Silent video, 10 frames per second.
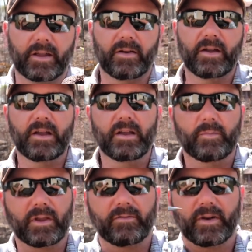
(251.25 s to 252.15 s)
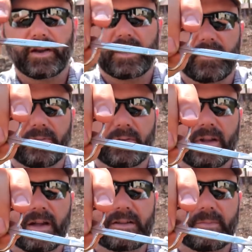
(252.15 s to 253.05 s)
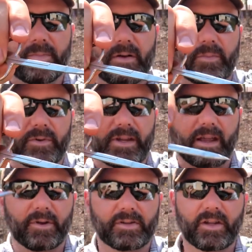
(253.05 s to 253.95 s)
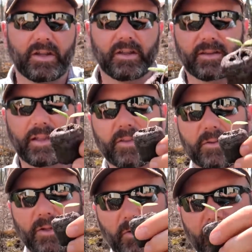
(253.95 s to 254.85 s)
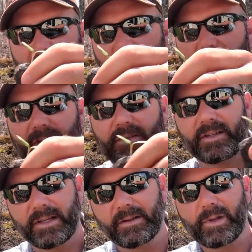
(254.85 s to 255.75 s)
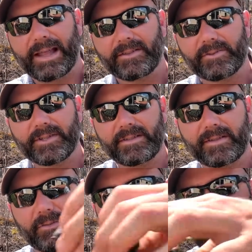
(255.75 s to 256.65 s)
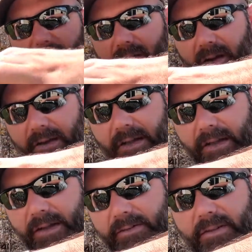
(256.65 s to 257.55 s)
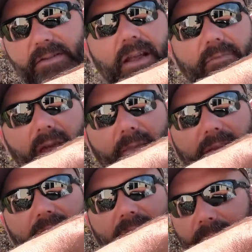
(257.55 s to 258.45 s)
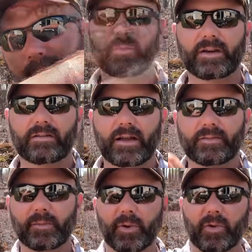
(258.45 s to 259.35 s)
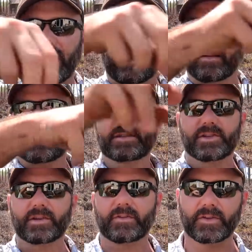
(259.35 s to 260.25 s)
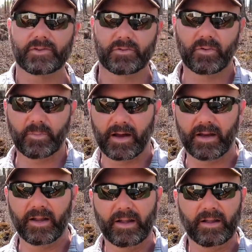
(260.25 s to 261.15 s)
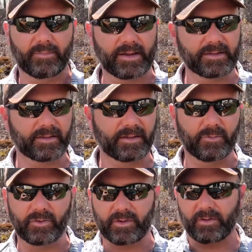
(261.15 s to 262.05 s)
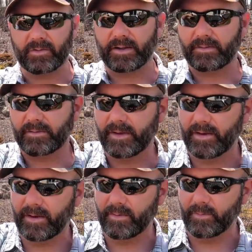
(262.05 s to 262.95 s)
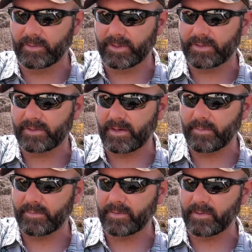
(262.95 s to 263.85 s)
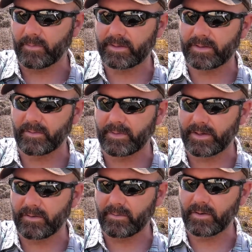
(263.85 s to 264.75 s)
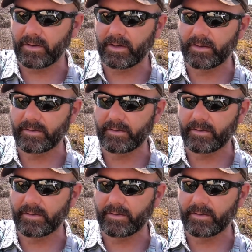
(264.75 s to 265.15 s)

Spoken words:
we go. Being very careful not to bump or damage the other little guy, because plants are sensitive when they're young, just like babies. We don't have to pull out each individual pot. Basically, we'll go right through here and we'll just snip the ones that we don't want,